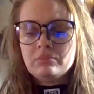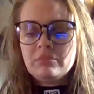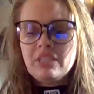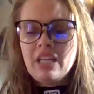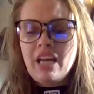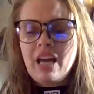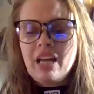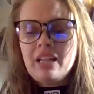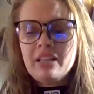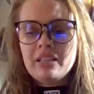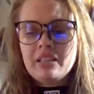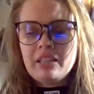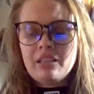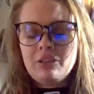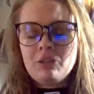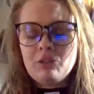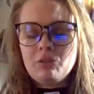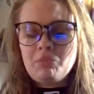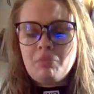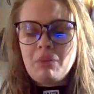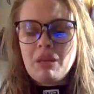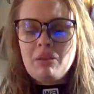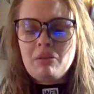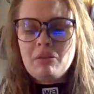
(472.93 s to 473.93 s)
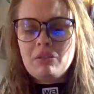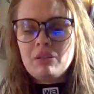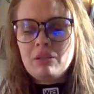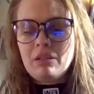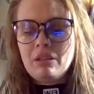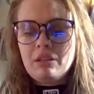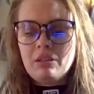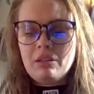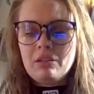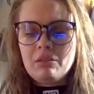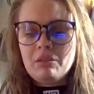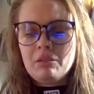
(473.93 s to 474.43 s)
yeah like it, you
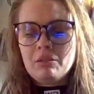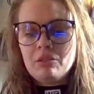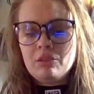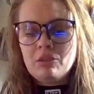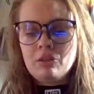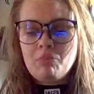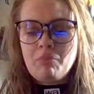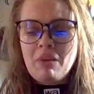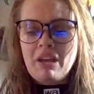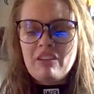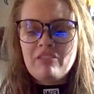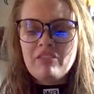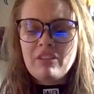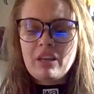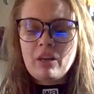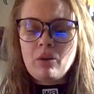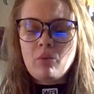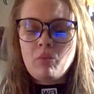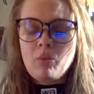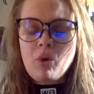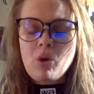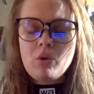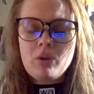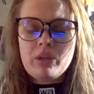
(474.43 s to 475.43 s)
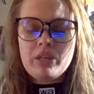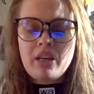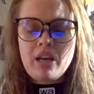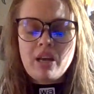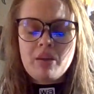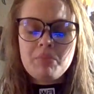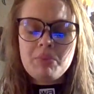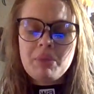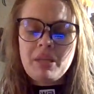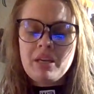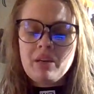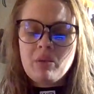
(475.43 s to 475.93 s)
it, you may have like woken
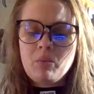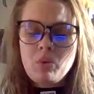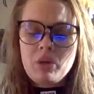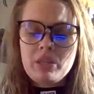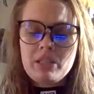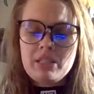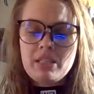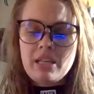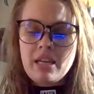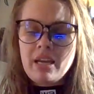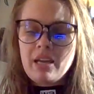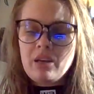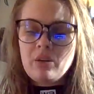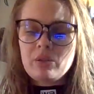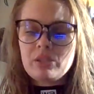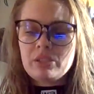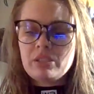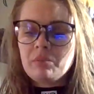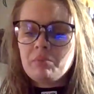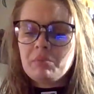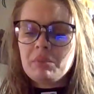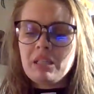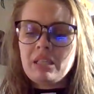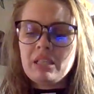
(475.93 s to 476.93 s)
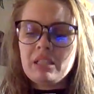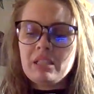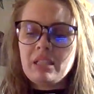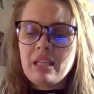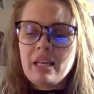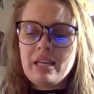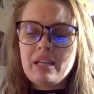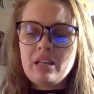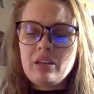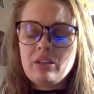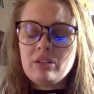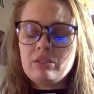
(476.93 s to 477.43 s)
up like one day or something and
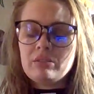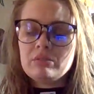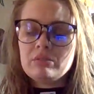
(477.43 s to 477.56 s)
like